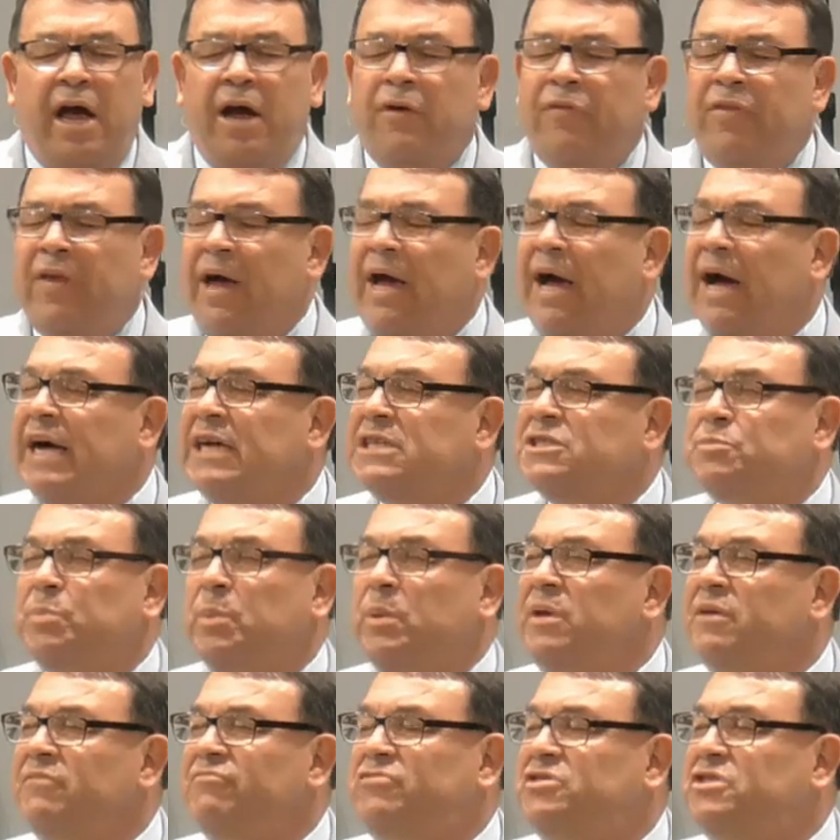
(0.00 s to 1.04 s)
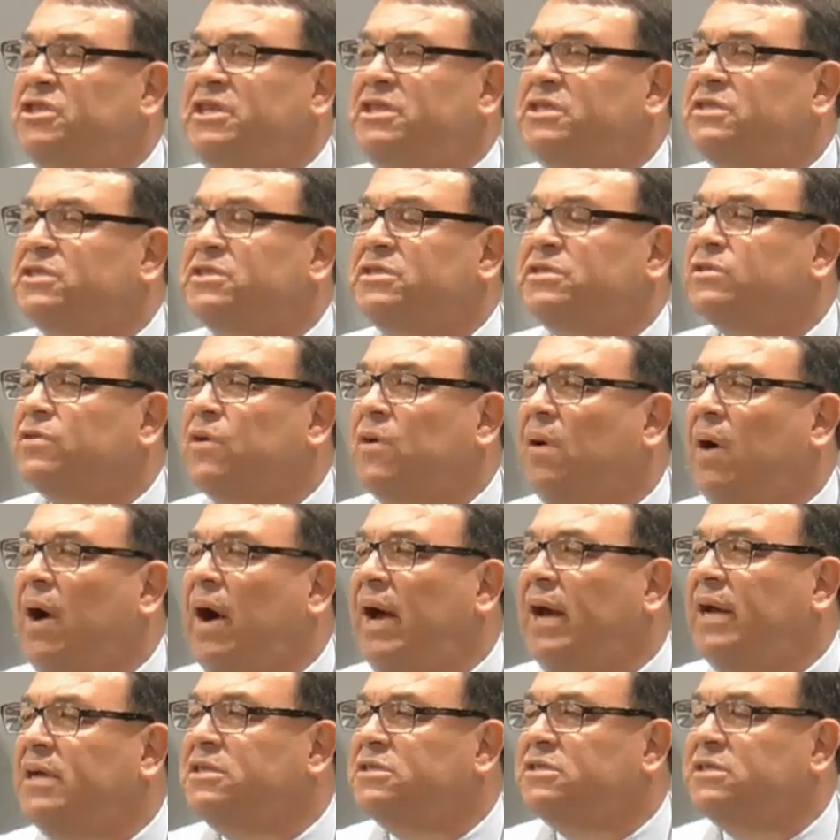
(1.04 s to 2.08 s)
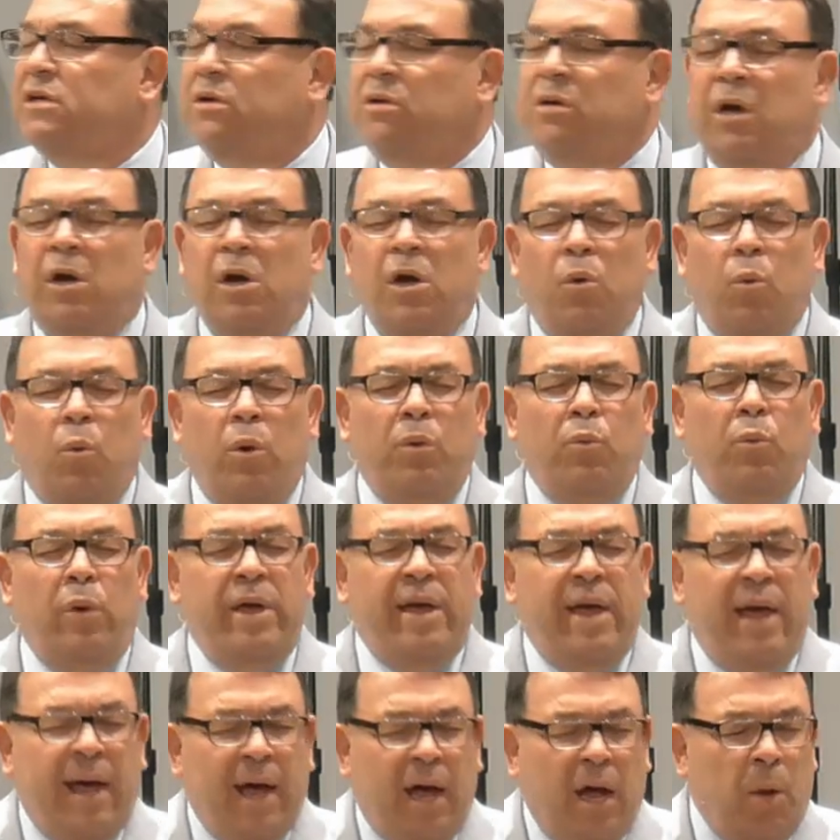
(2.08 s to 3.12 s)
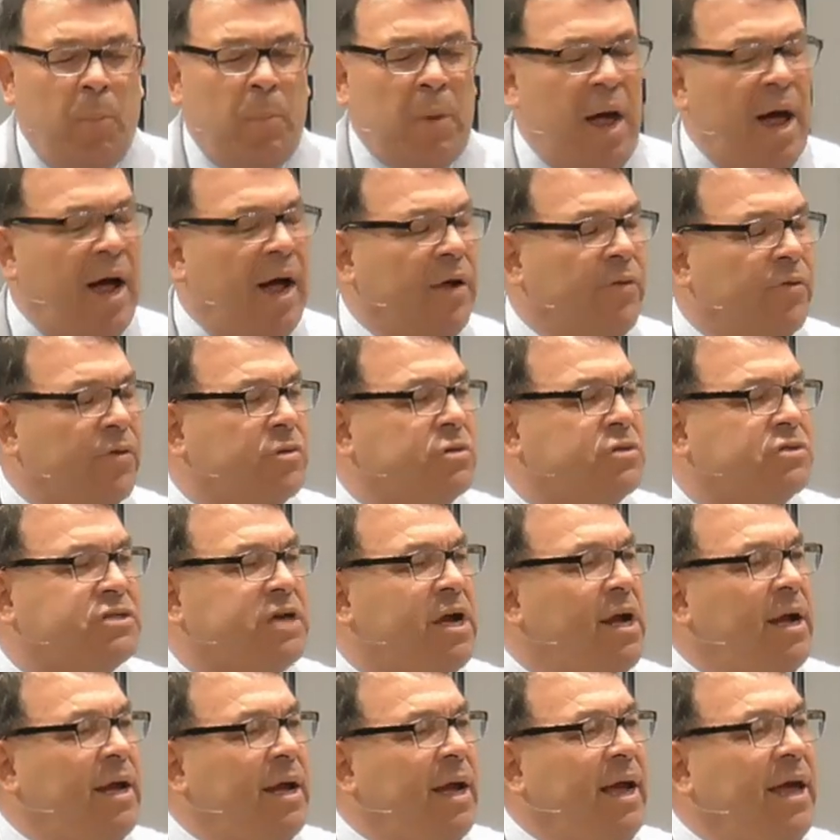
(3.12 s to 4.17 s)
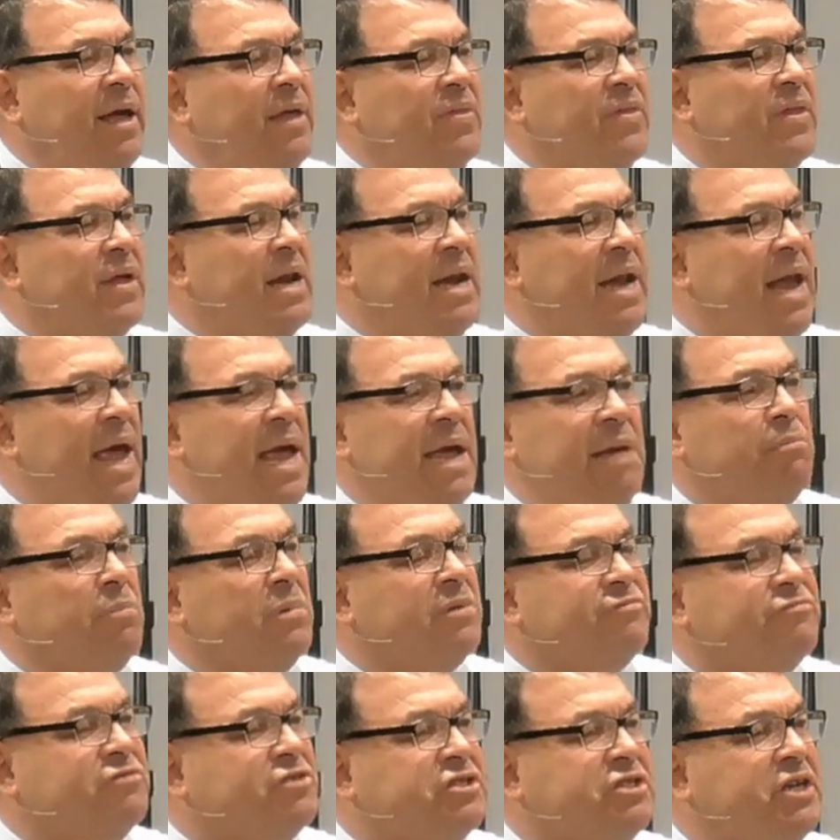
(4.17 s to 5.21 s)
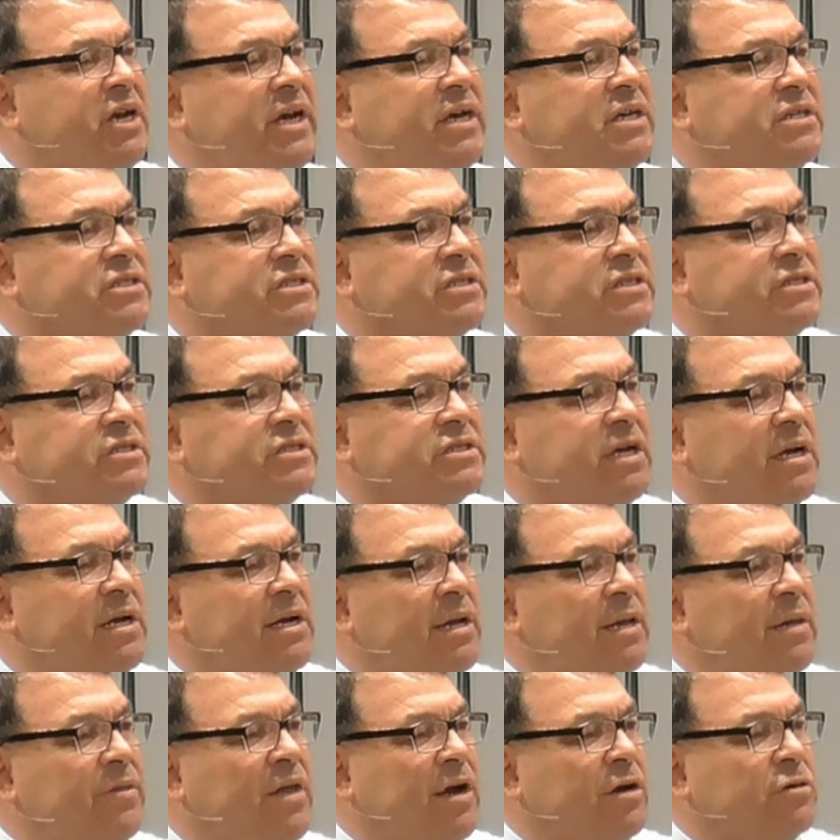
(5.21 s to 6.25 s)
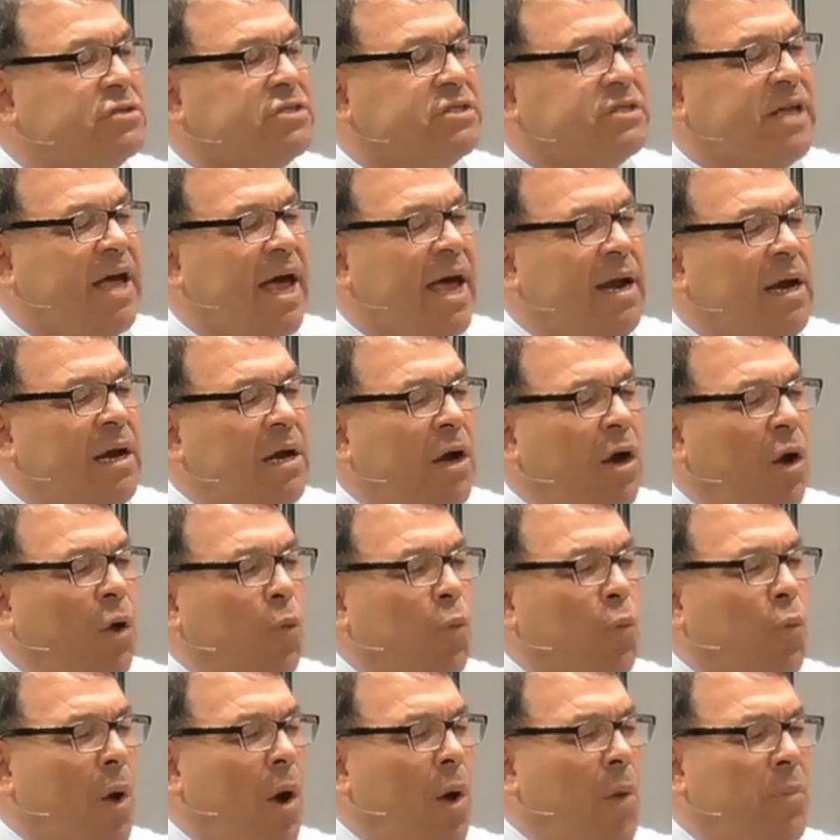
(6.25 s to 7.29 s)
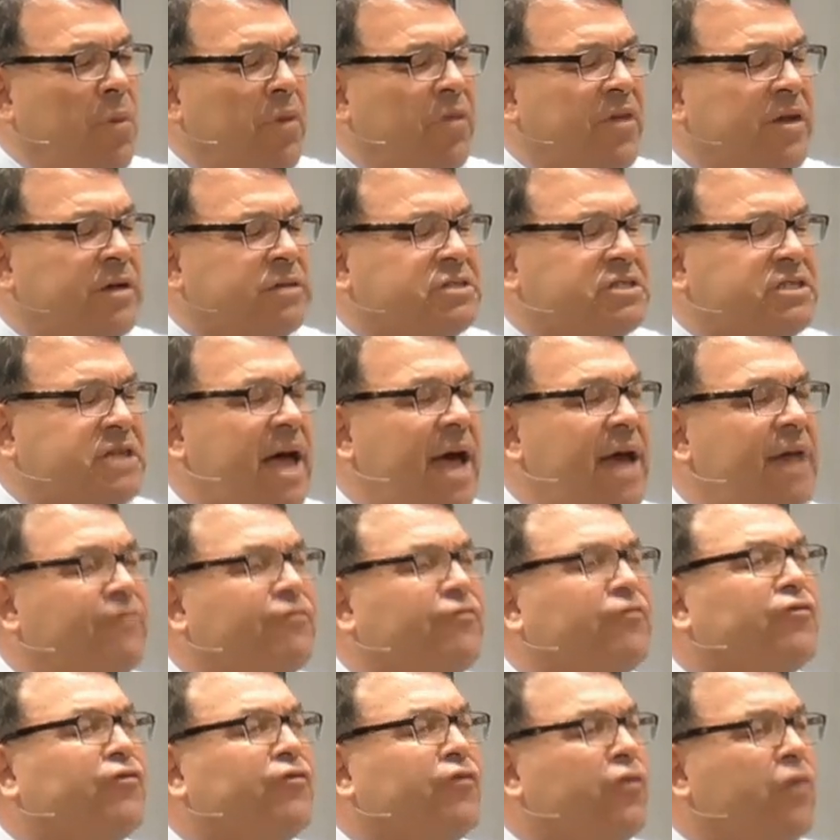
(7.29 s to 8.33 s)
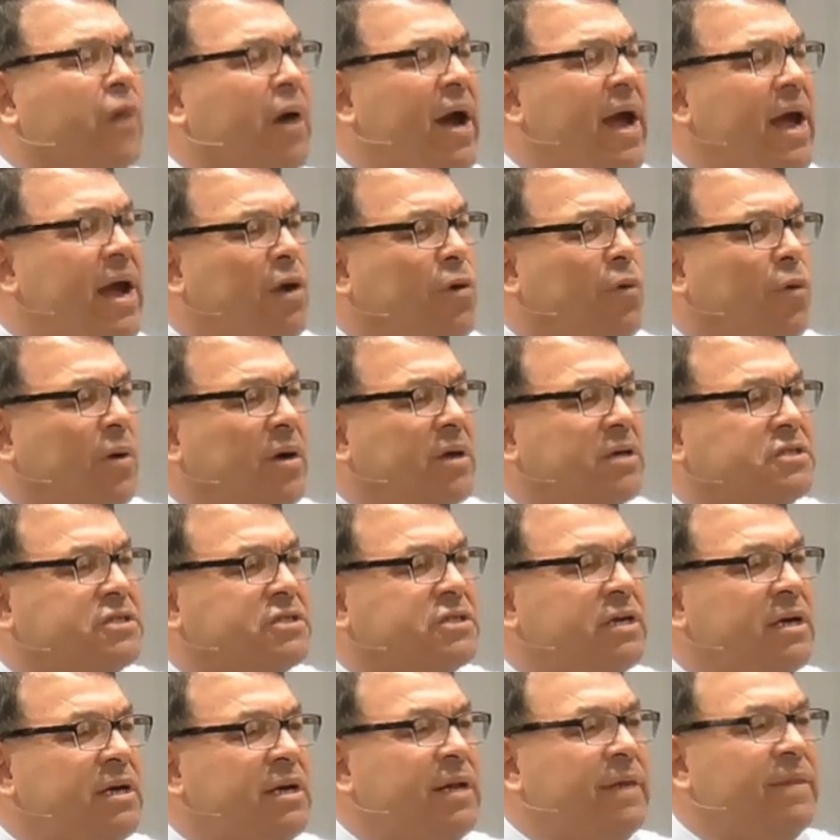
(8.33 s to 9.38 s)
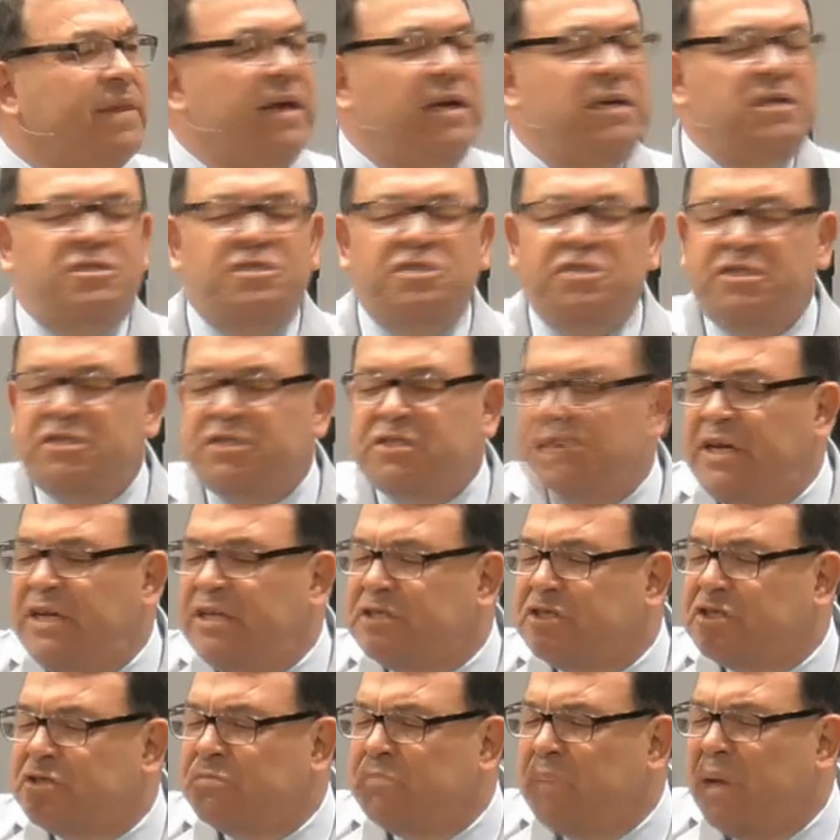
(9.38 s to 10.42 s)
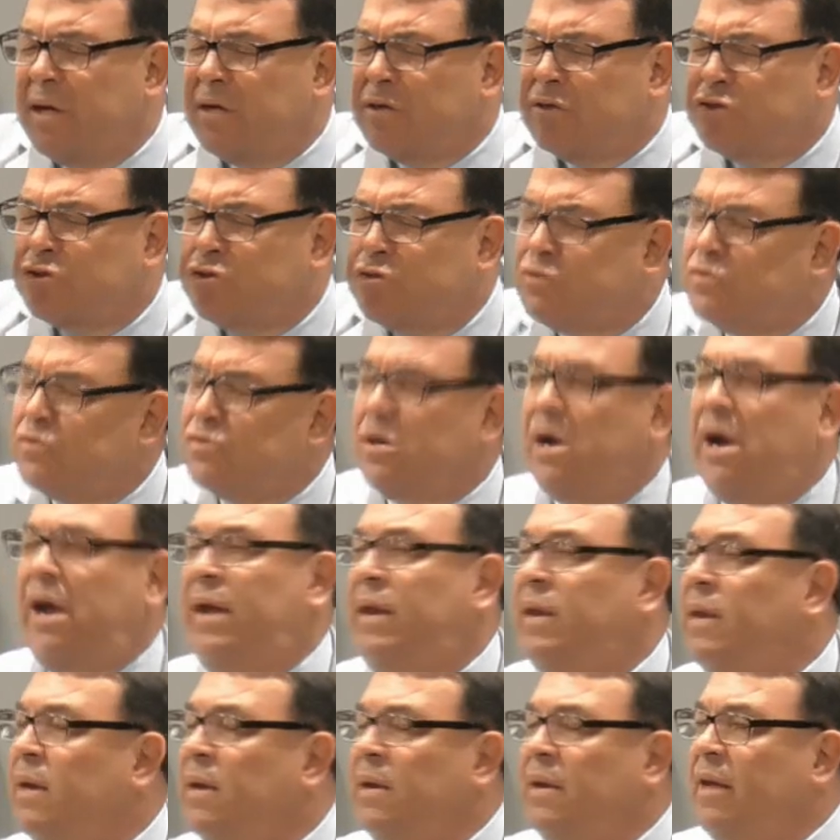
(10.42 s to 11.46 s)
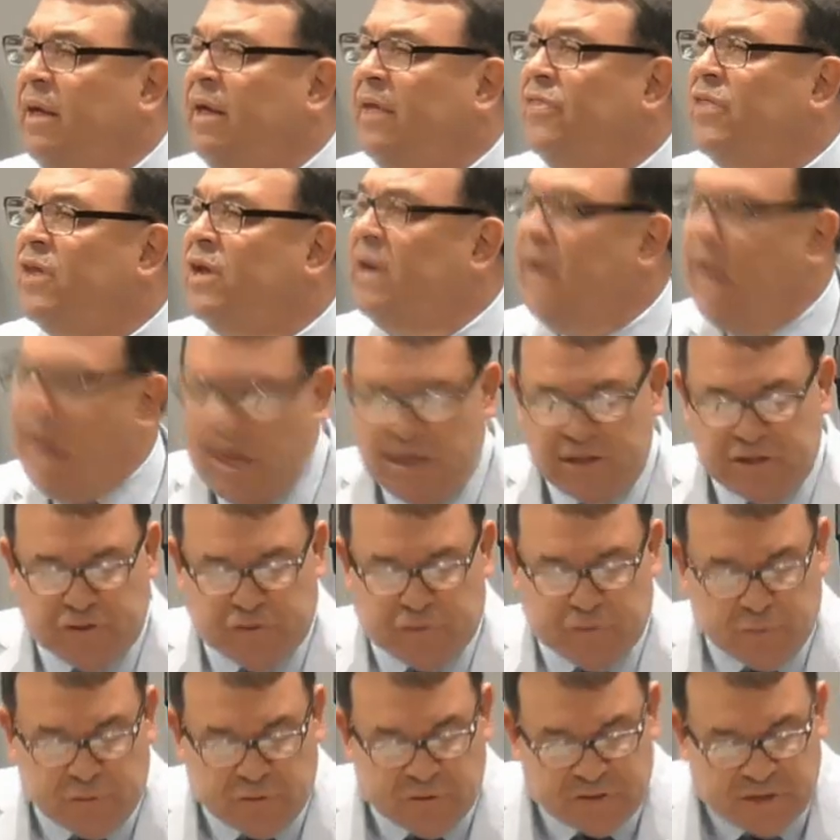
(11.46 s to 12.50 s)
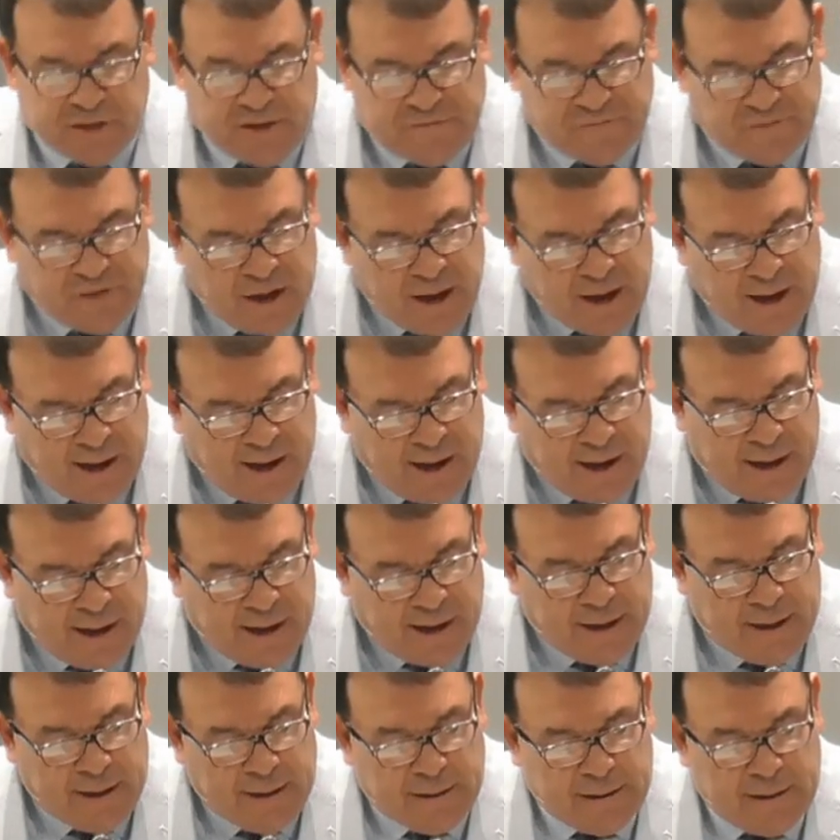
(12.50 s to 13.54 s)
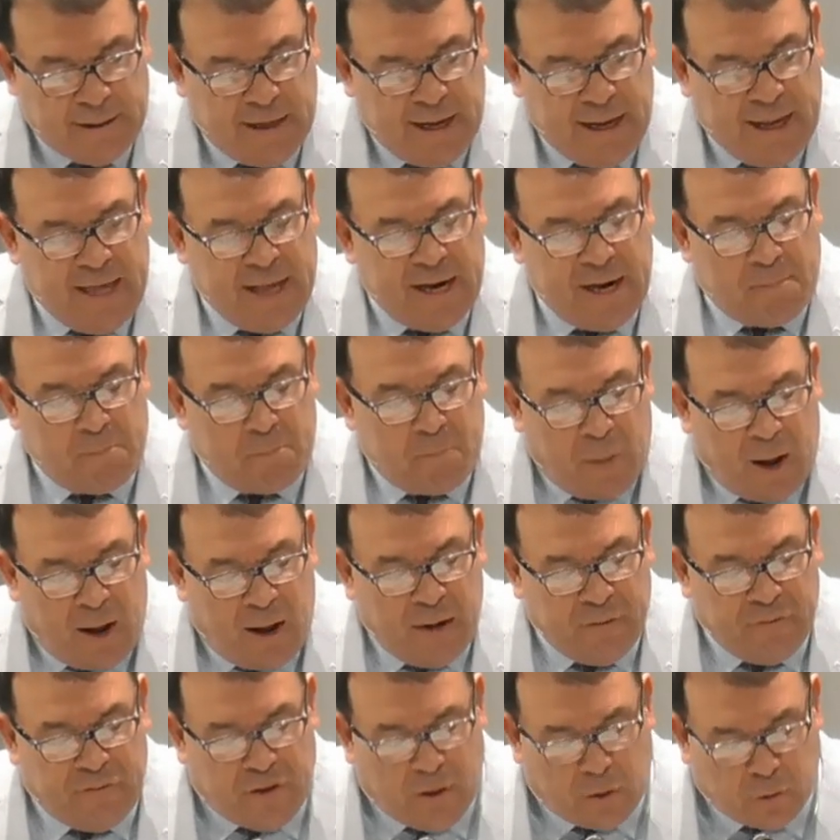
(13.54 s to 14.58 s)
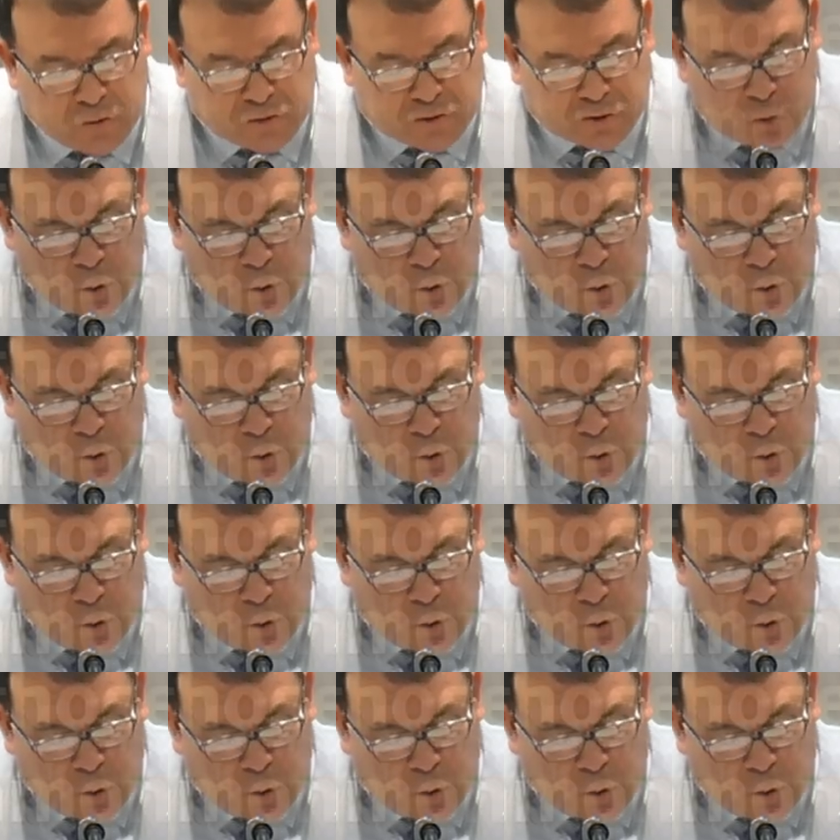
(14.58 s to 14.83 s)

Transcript: the gospel of Jesus Christ, and when we help others in the name of Jesus, there's that aroma, there's that fragrance that is just, it smells great in the nostrils of God. And among those who